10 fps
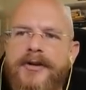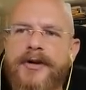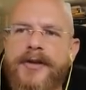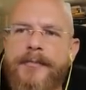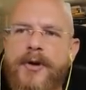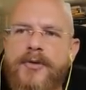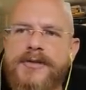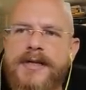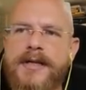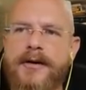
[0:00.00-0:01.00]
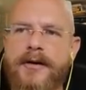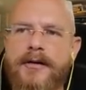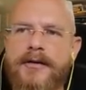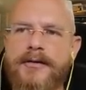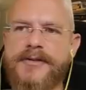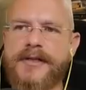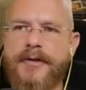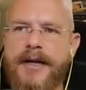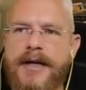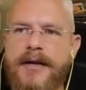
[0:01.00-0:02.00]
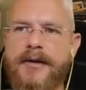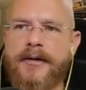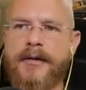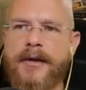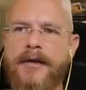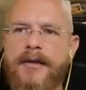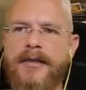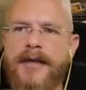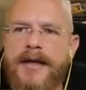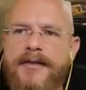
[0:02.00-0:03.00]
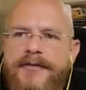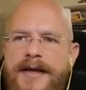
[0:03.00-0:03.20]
you look at the post here, you'll see right here that if